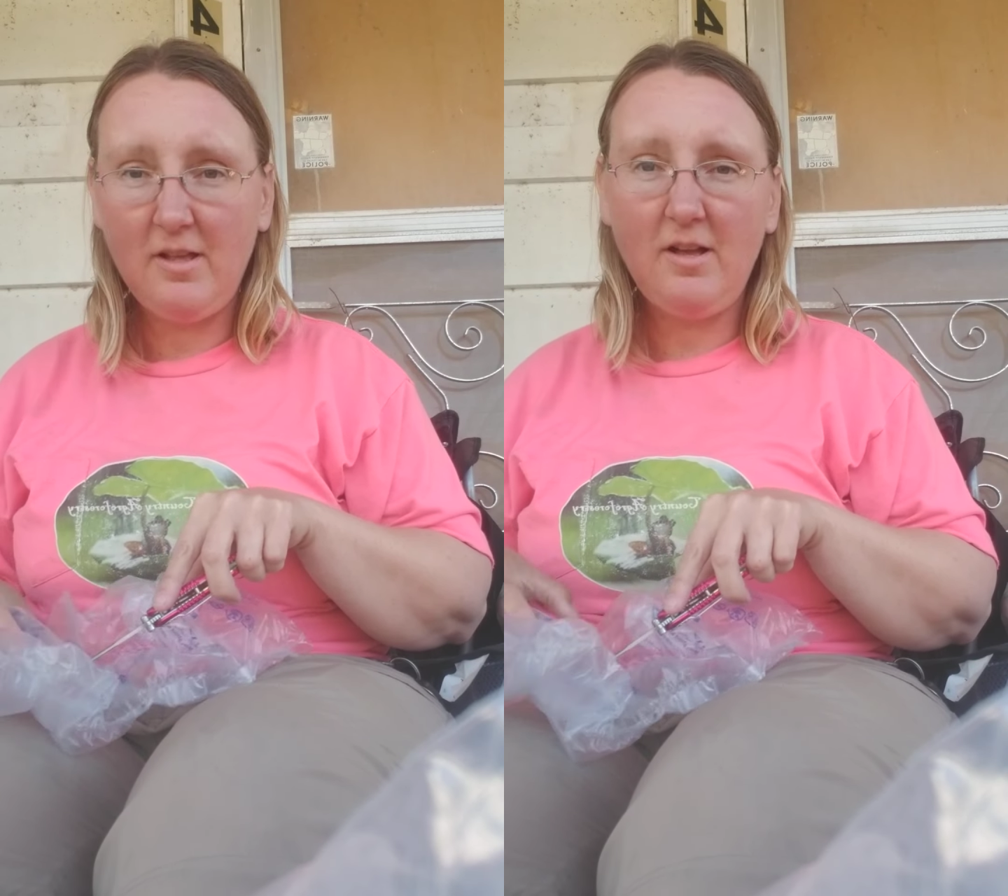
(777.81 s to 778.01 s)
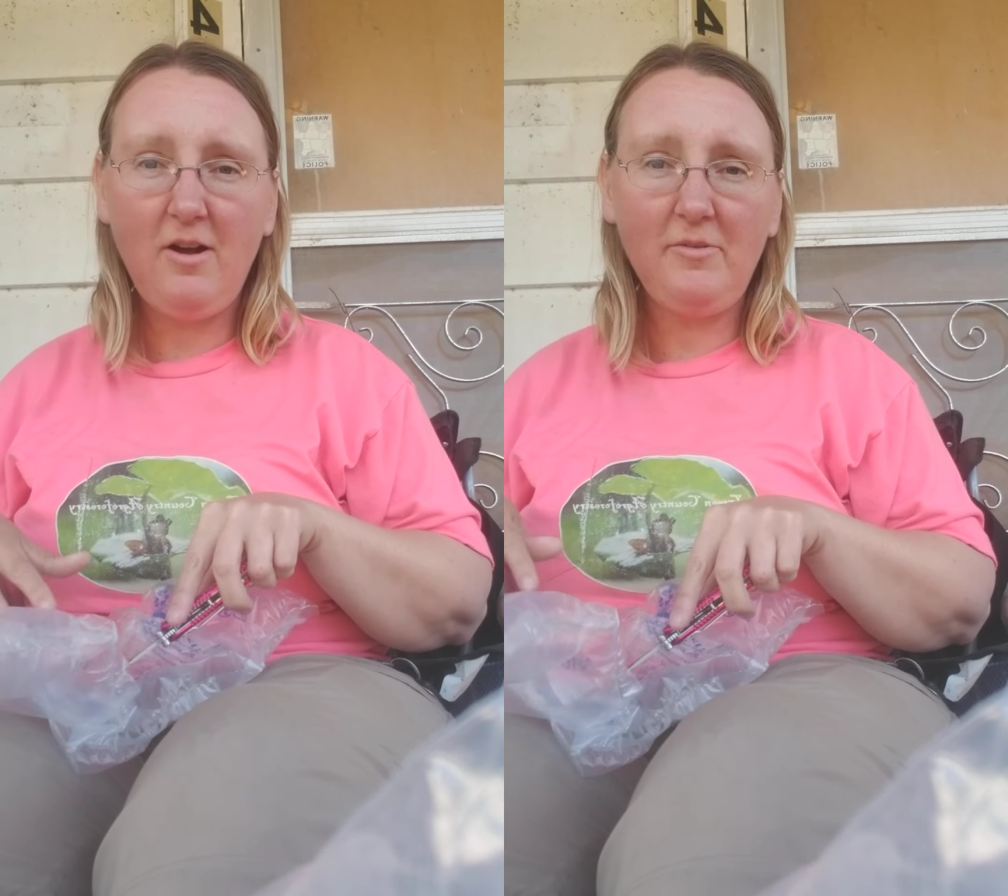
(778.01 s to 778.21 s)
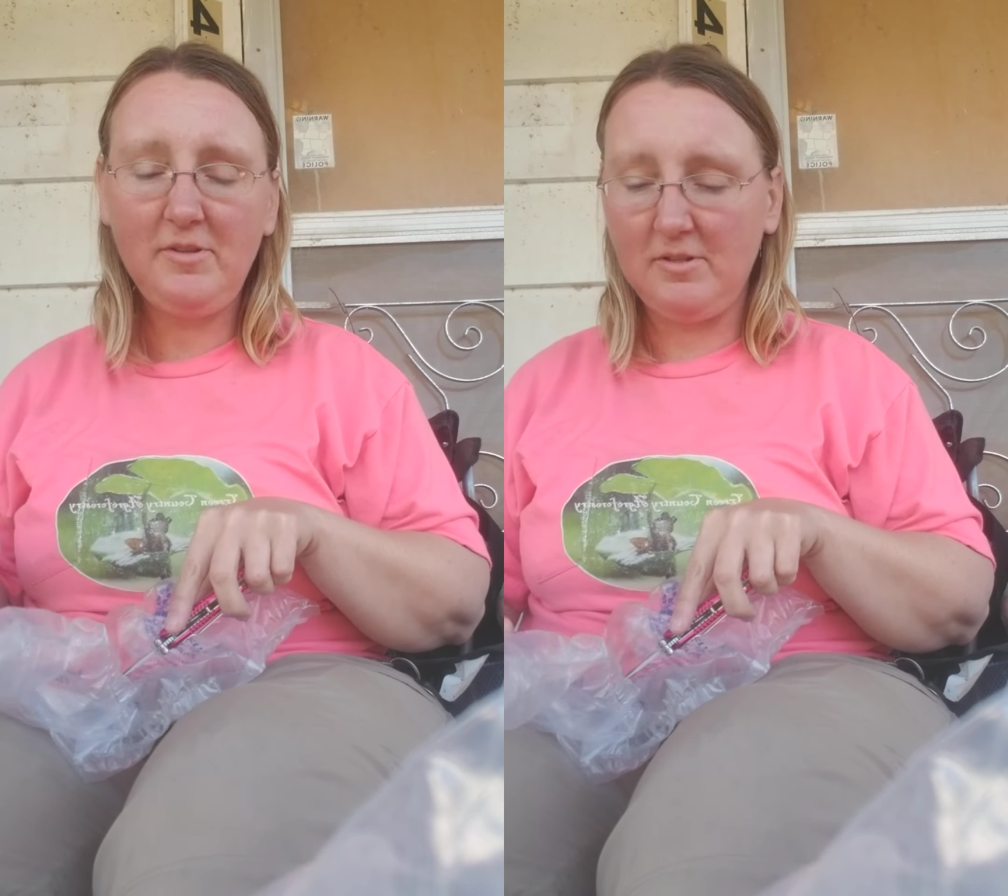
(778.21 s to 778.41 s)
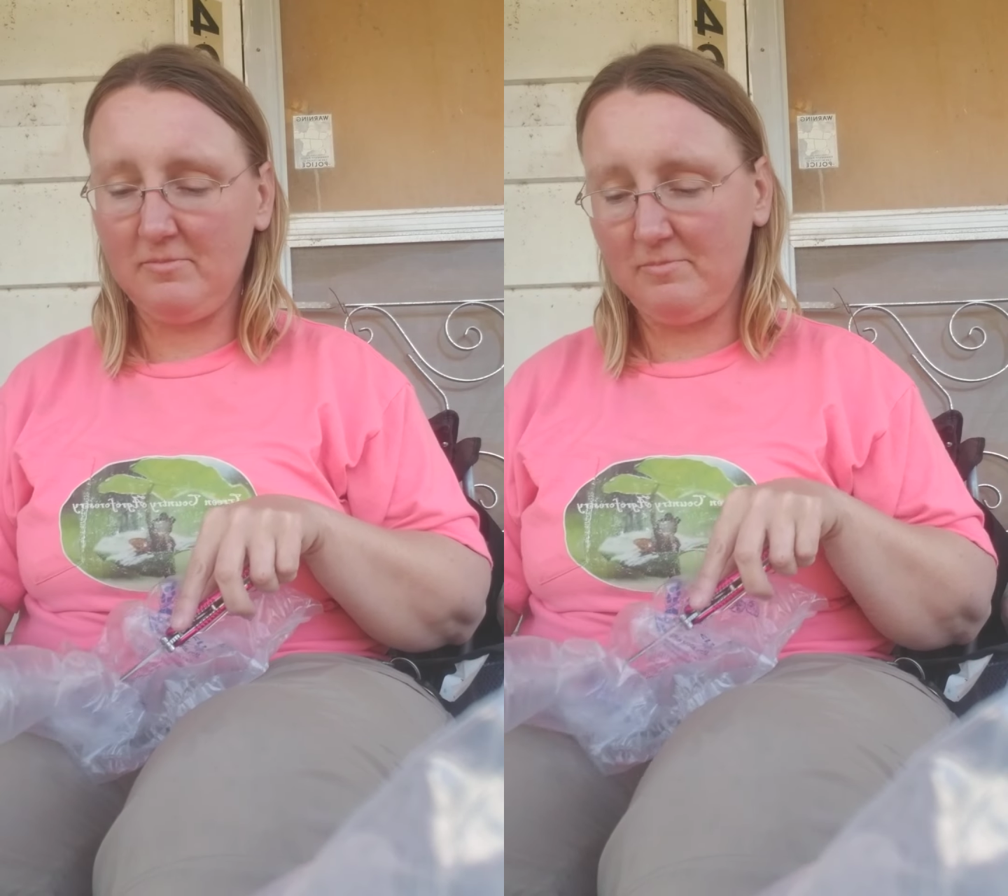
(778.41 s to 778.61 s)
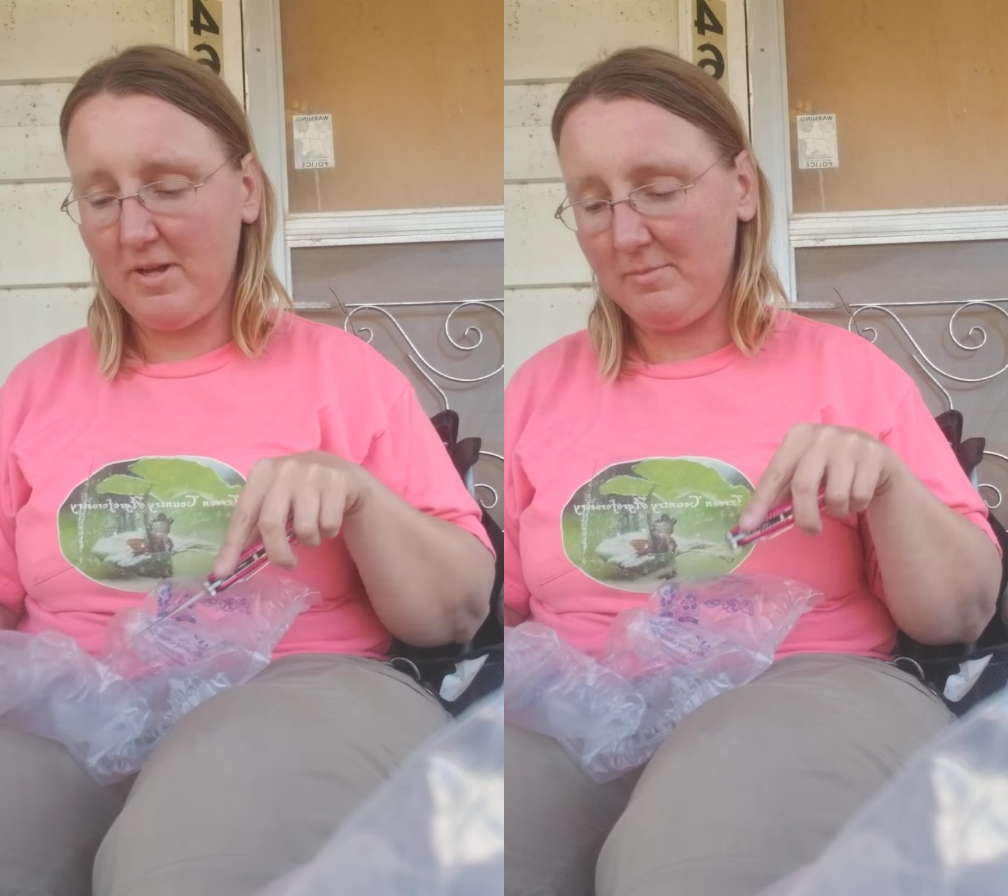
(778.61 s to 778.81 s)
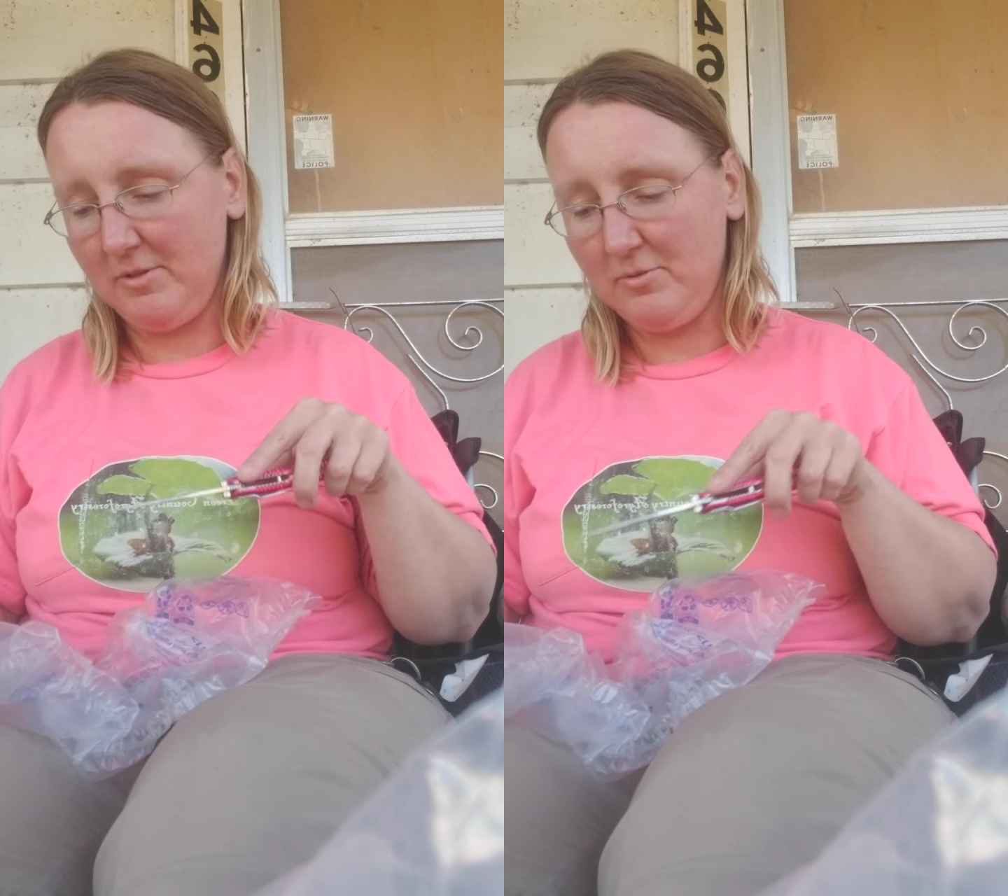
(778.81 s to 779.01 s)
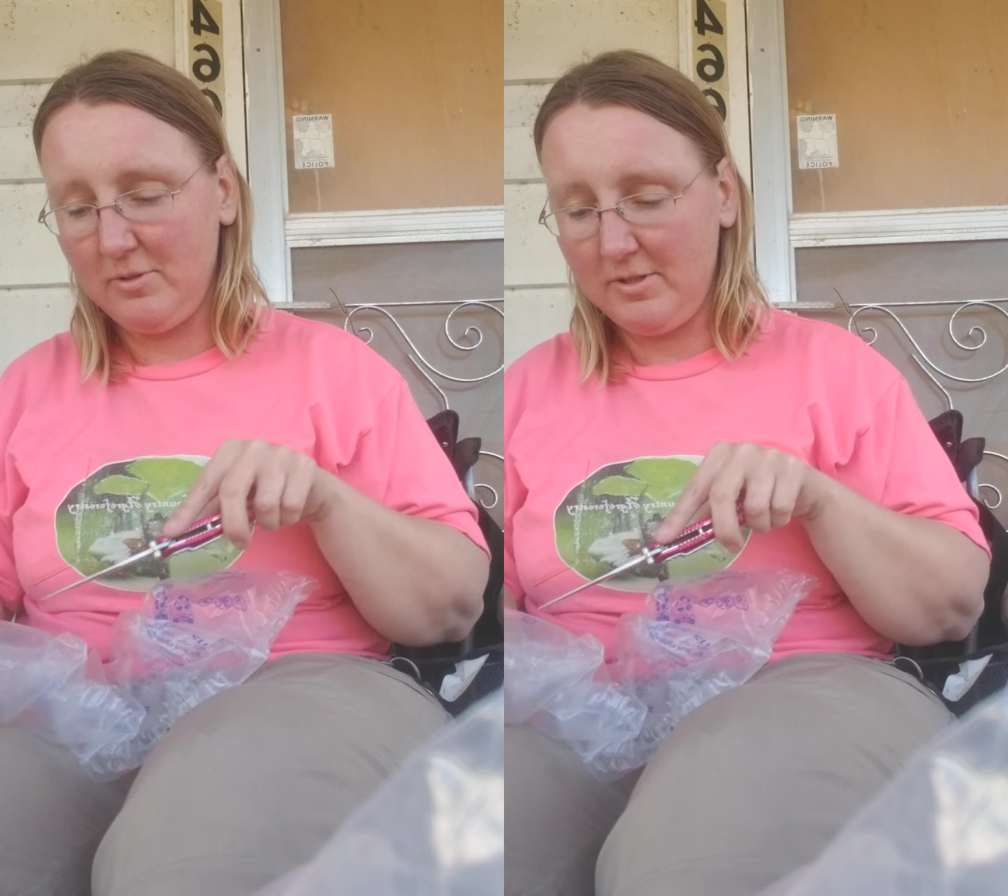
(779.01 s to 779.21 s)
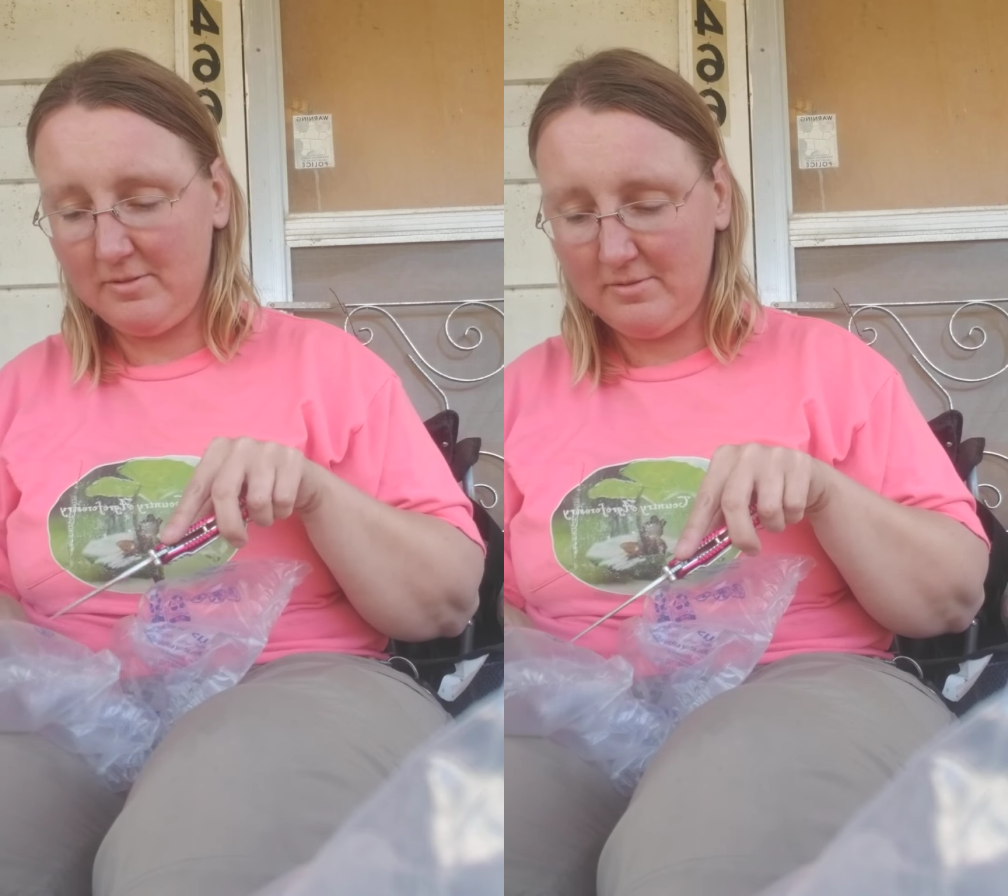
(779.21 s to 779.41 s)
Oh, you can probably
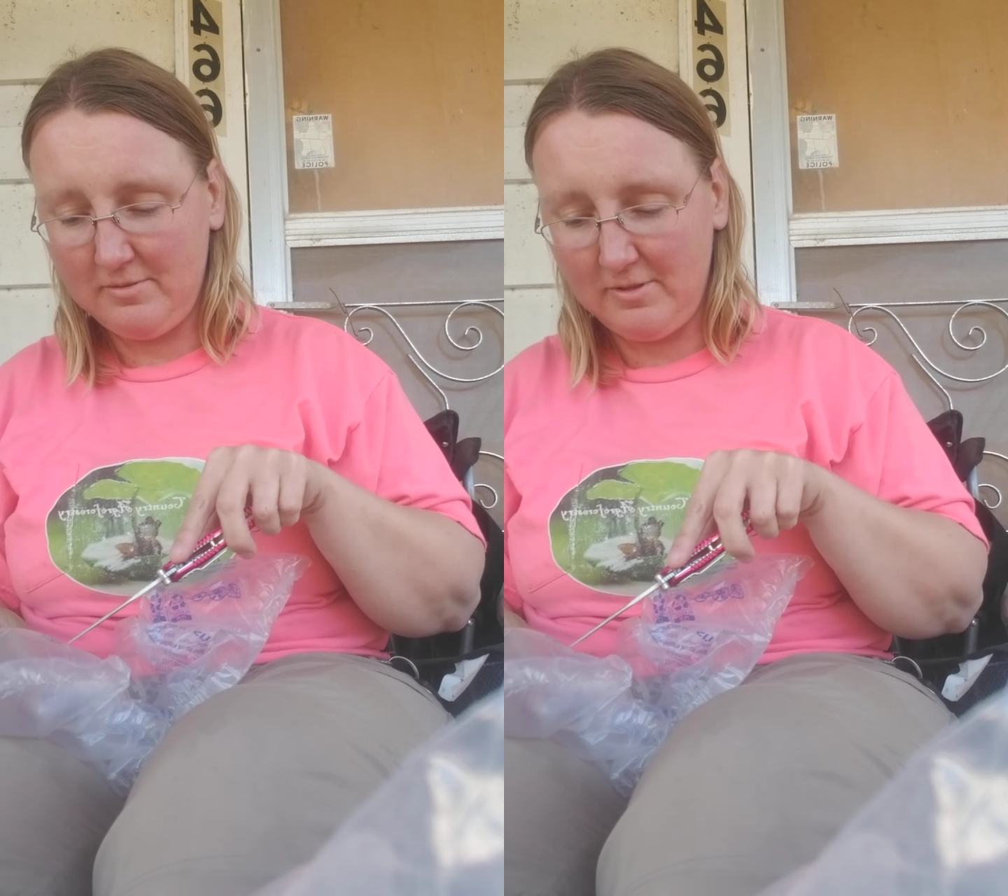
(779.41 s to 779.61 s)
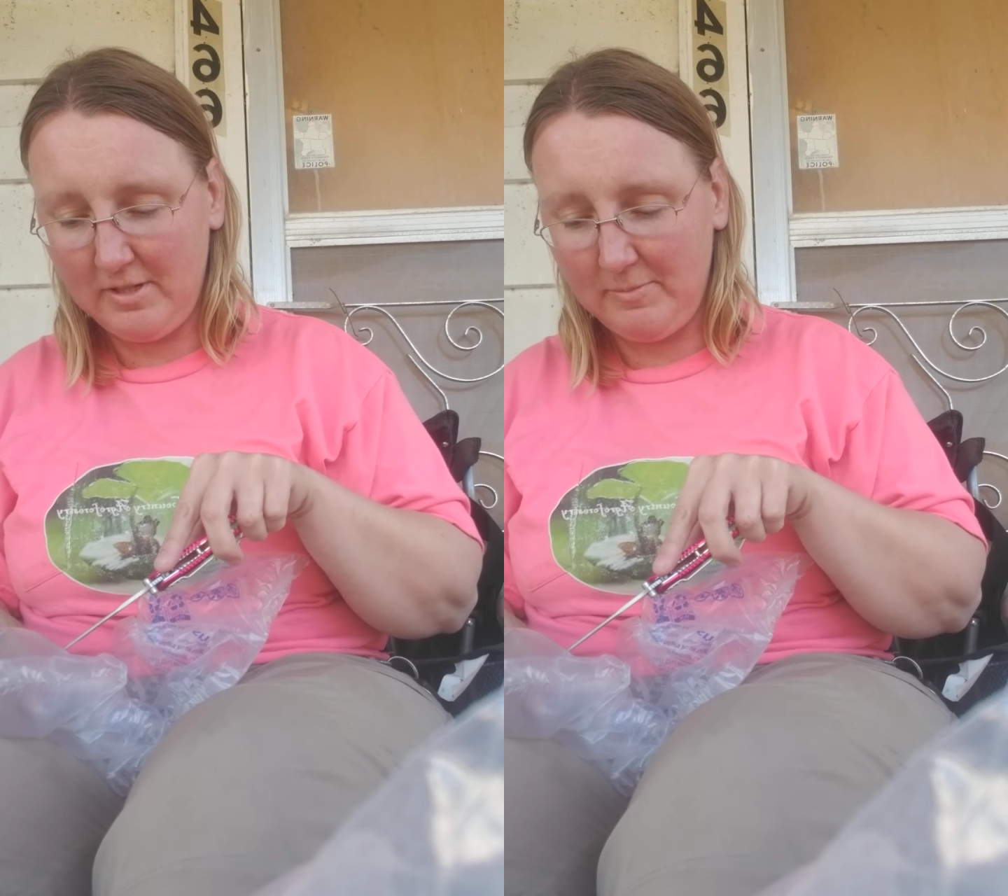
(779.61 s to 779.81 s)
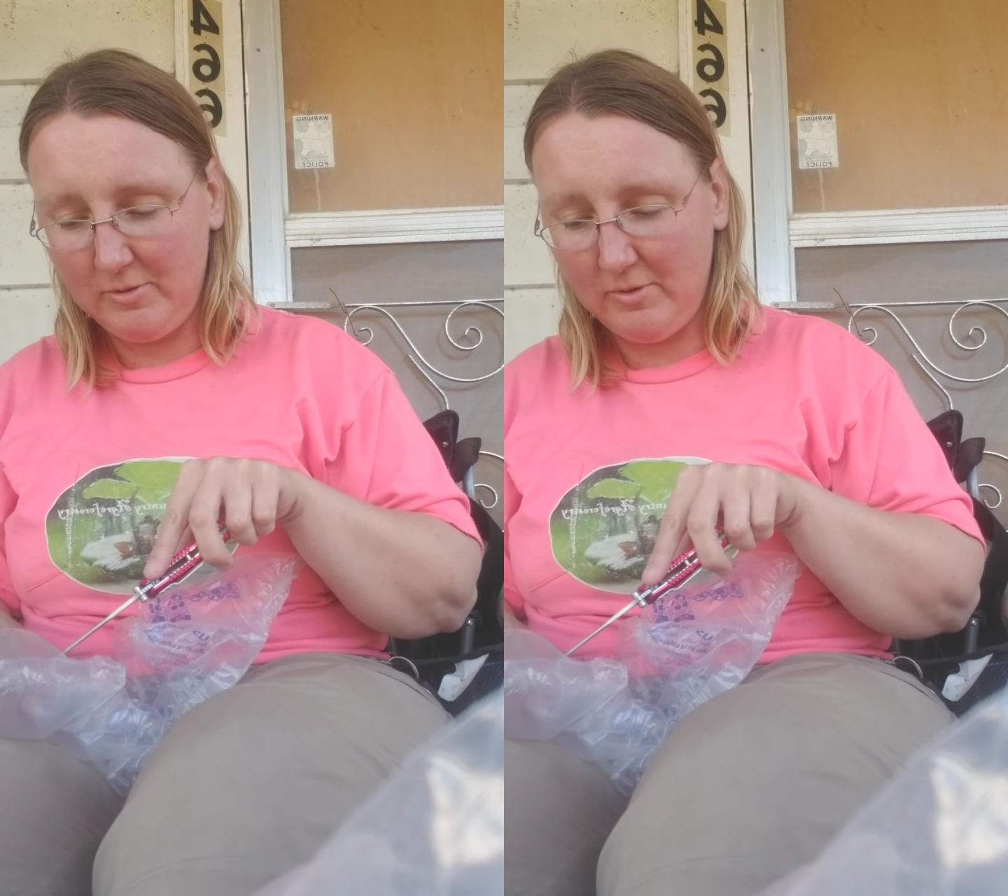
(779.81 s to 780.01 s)
look it up on the